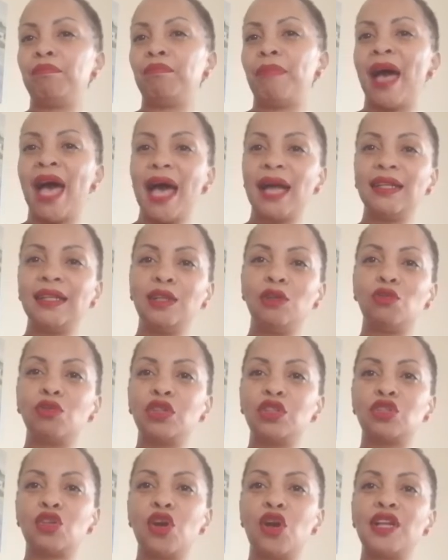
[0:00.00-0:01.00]
bad in
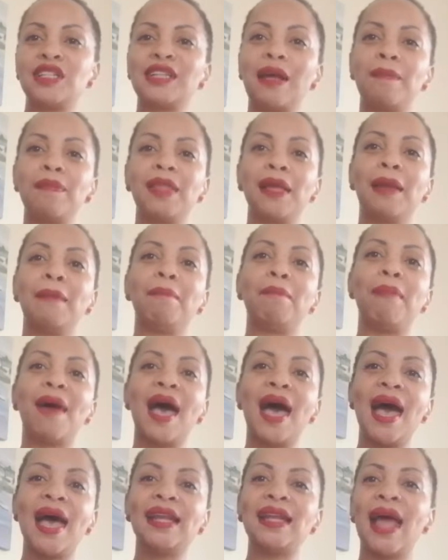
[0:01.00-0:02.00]
return. Something
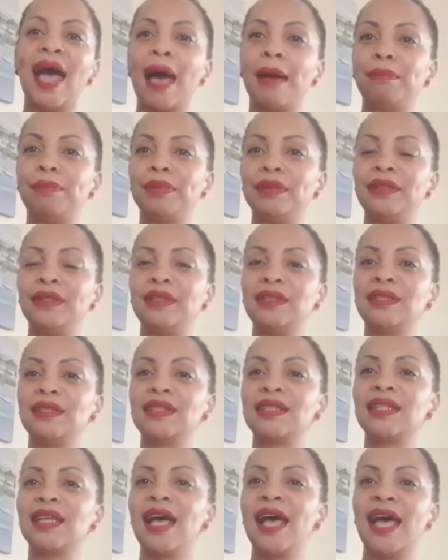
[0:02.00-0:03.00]
bad
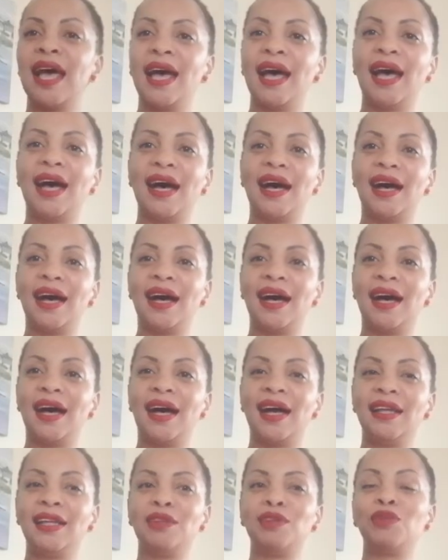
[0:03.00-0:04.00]
happens
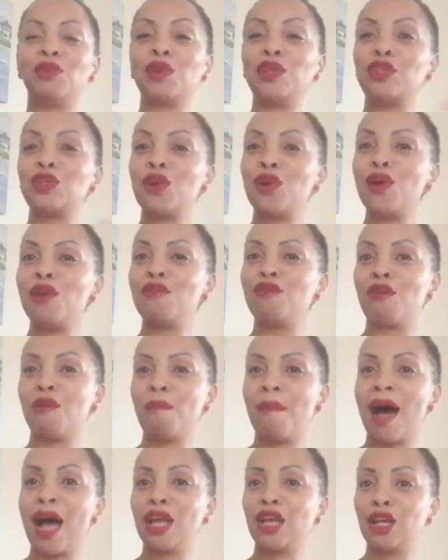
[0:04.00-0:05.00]
in return for
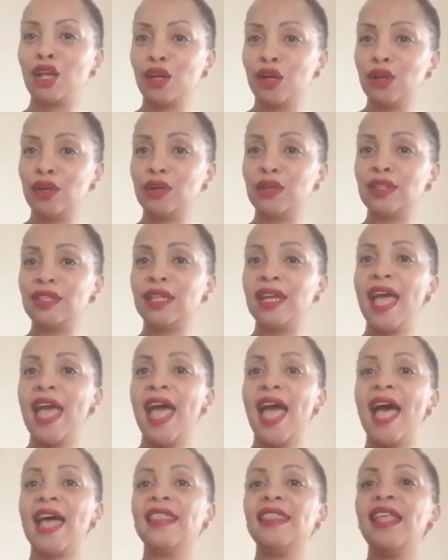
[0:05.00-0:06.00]
my good.
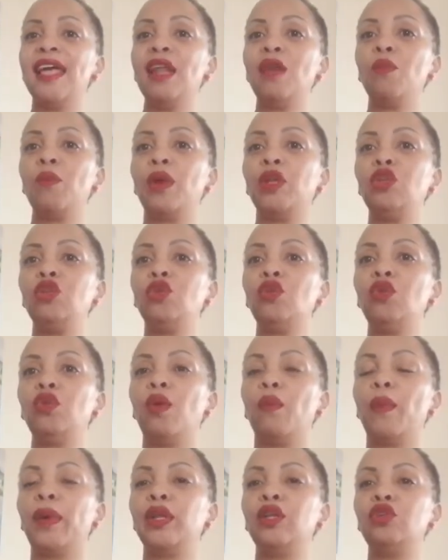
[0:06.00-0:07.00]
And then when
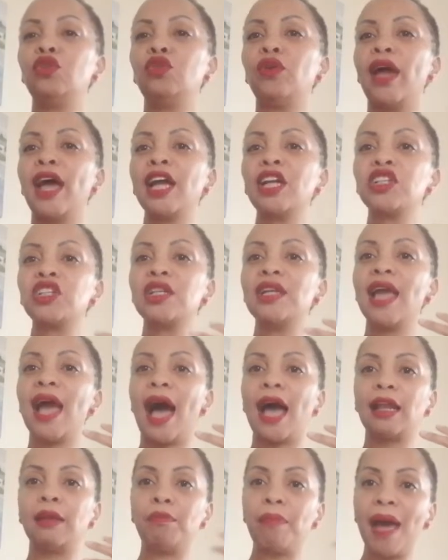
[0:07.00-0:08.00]
you actually
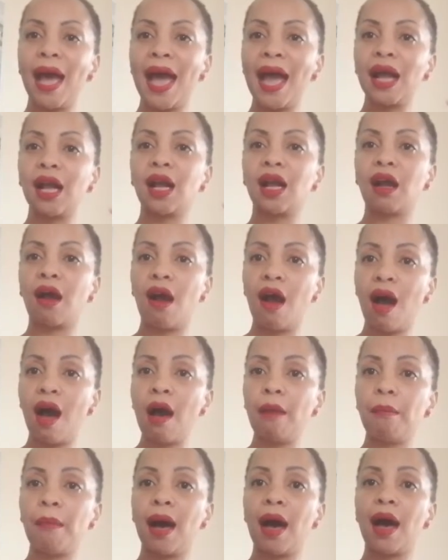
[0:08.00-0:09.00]
unpack
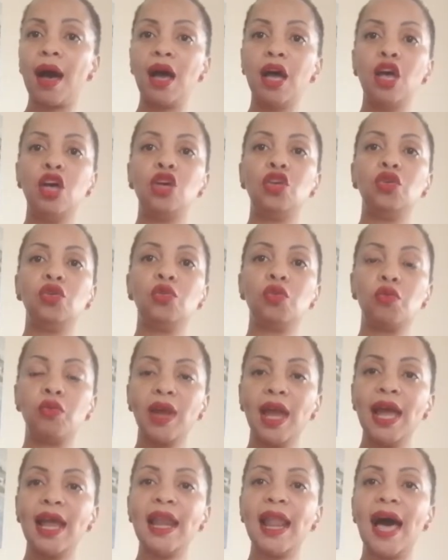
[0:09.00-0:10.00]
karma, you
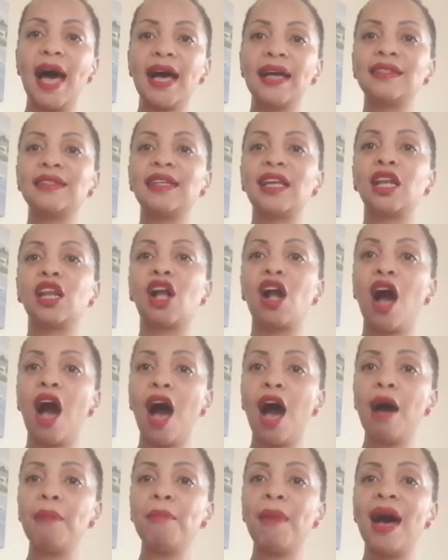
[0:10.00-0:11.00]
realize that
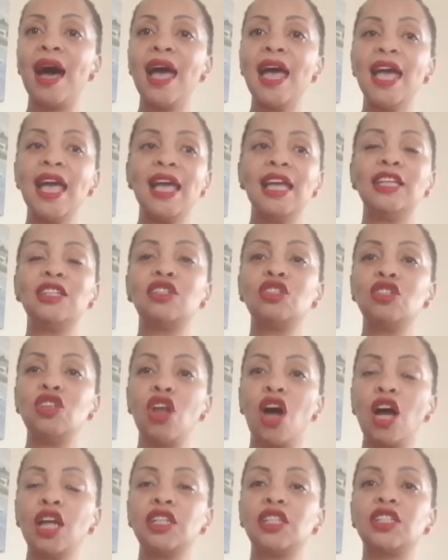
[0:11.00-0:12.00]
karma is
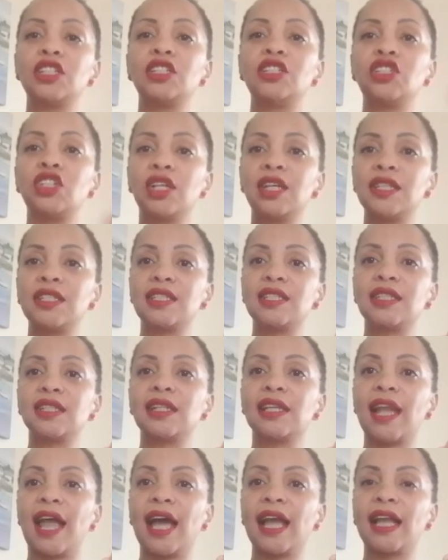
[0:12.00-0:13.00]
not
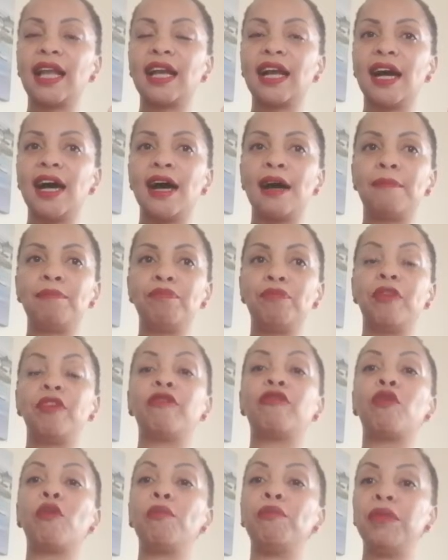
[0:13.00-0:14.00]
just like
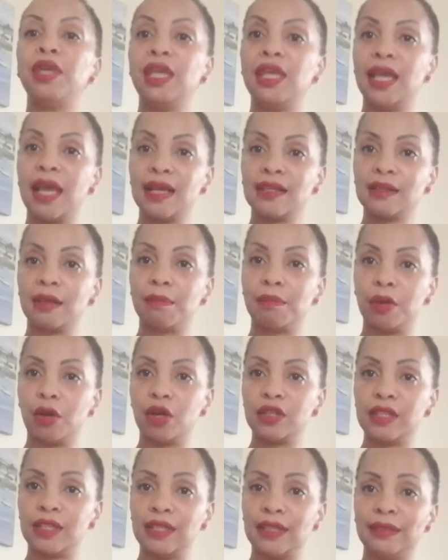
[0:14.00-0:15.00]
for me as a
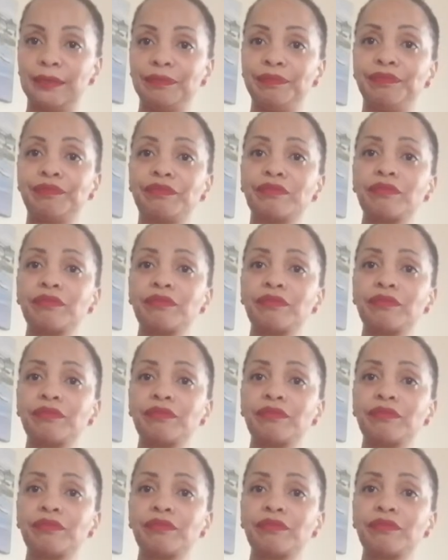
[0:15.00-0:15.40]
person.